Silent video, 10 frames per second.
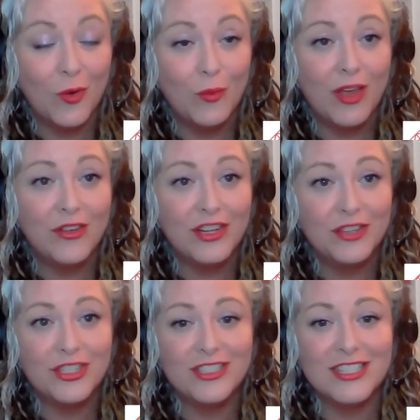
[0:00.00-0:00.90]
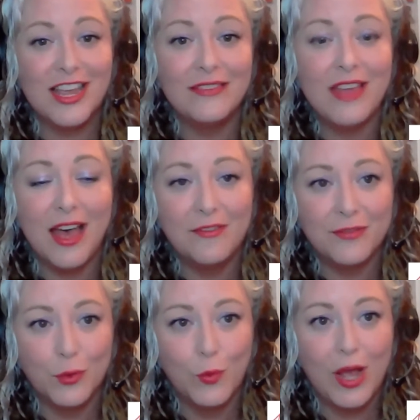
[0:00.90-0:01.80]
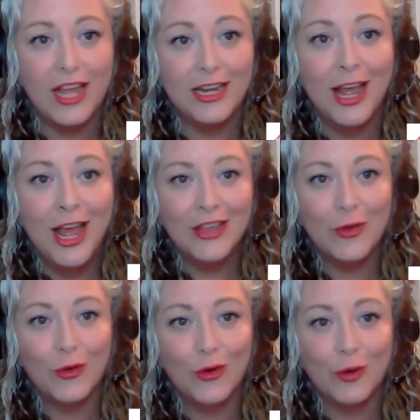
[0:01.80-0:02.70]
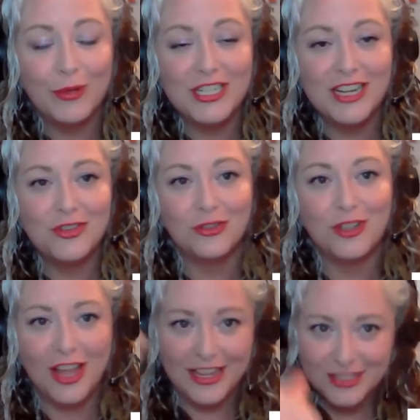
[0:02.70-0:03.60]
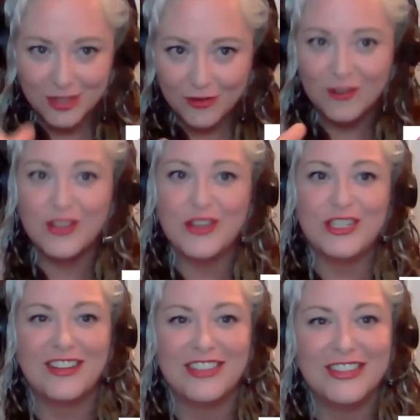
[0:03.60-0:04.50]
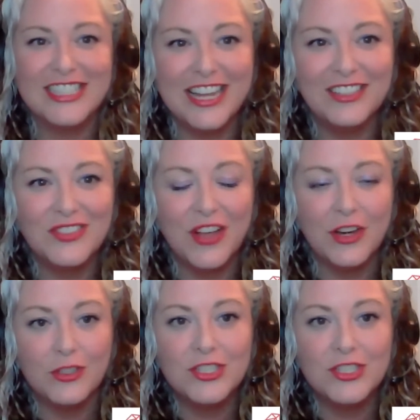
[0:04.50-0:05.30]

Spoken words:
or whether you should save that for when your potential clients are further down your sales funnel.